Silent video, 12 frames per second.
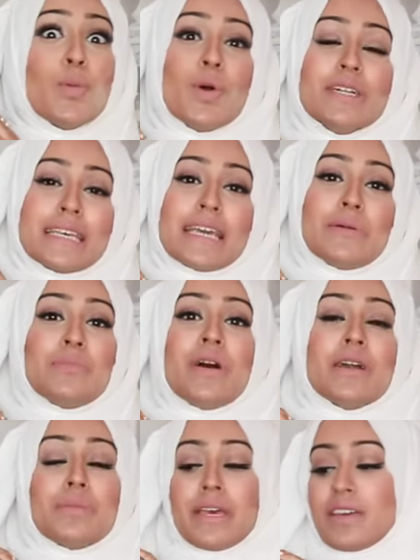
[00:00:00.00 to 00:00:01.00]
what's in
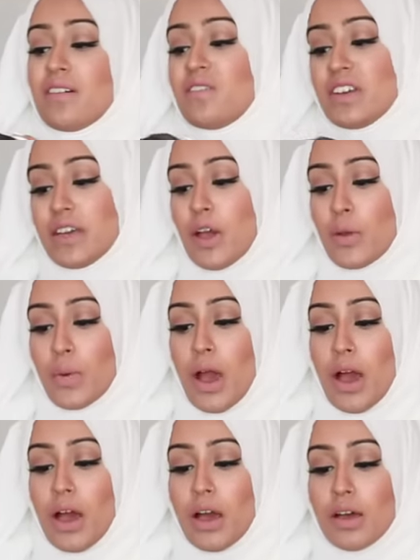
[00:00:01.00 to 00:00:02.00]
my makeup video.
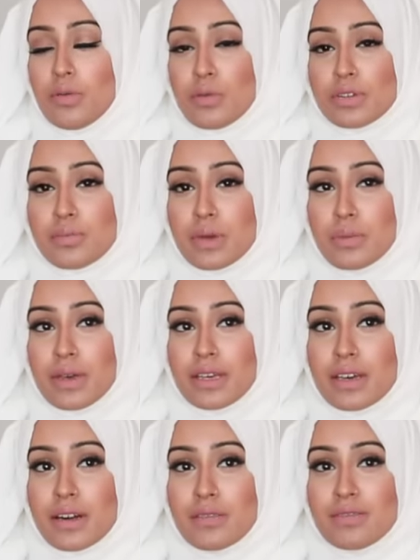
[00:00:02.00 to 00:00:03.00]
What's in my
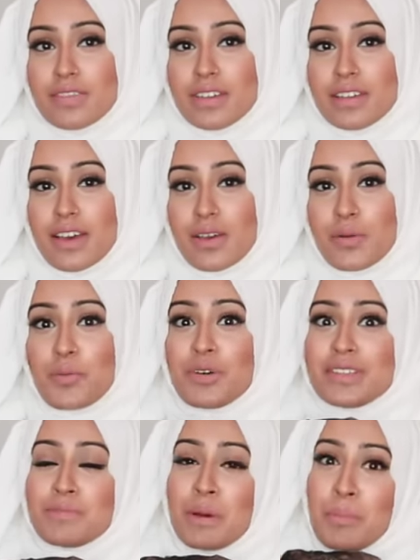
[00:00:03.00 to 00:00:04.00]
makeup video?
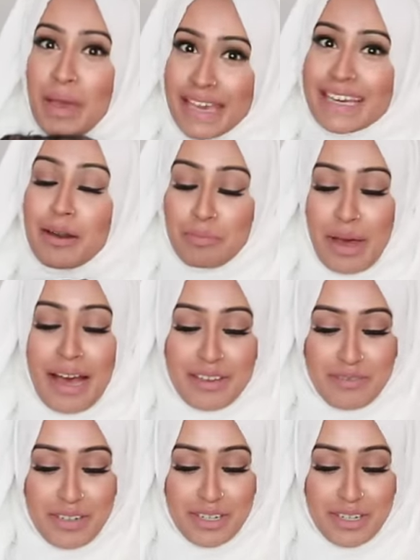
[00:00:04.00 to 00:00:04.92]
What's in my makeup bag